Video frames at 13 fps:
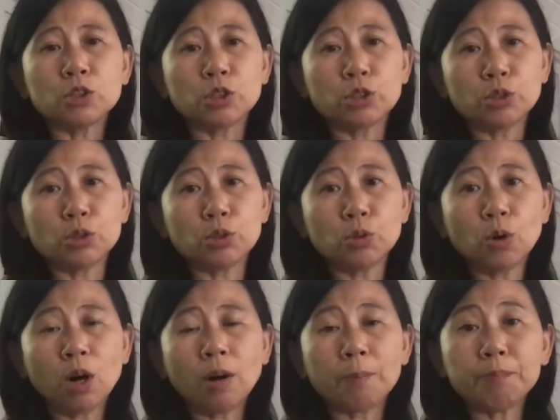to
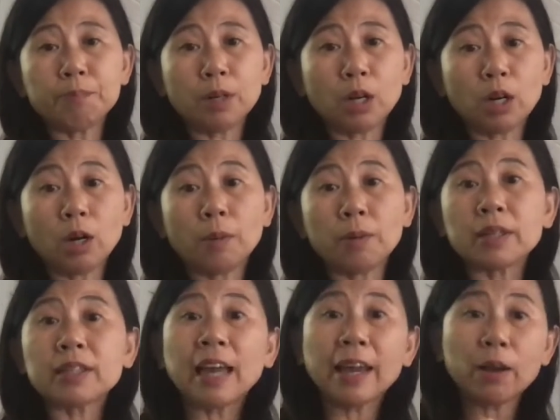
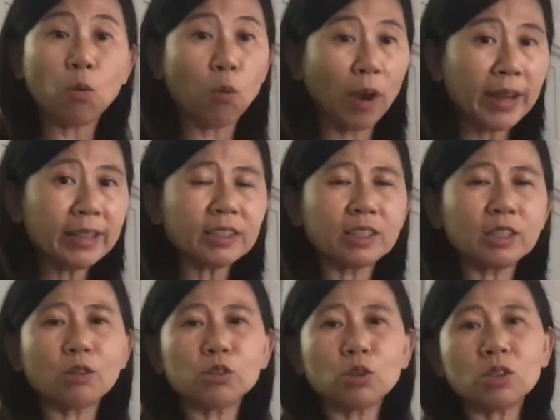gain weight,
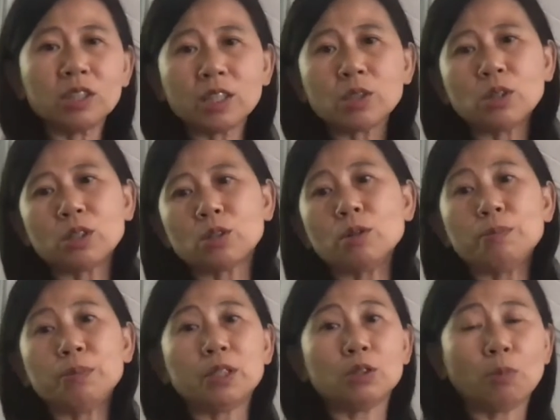your liquid
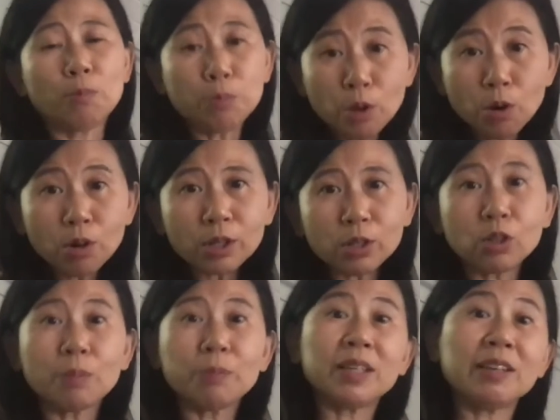could be your milk, it
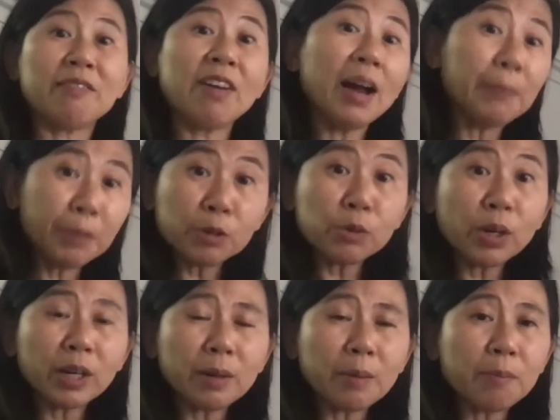could be
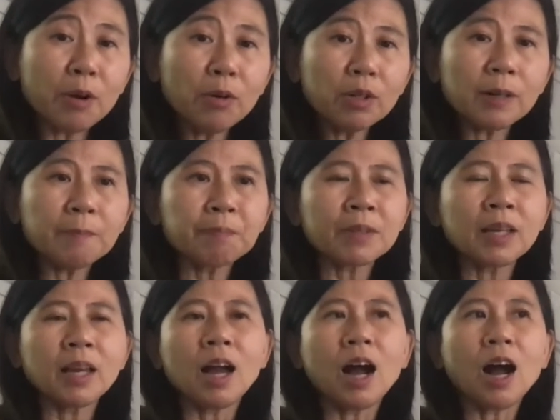evaporated milk,
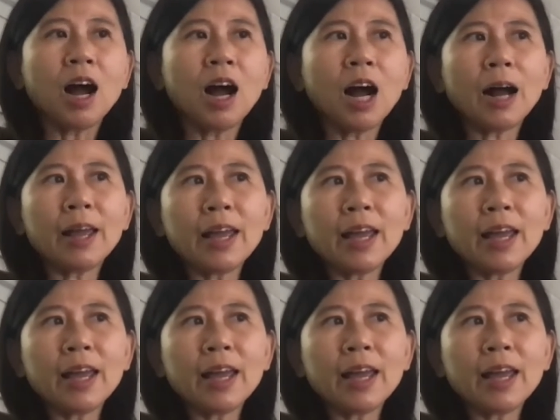but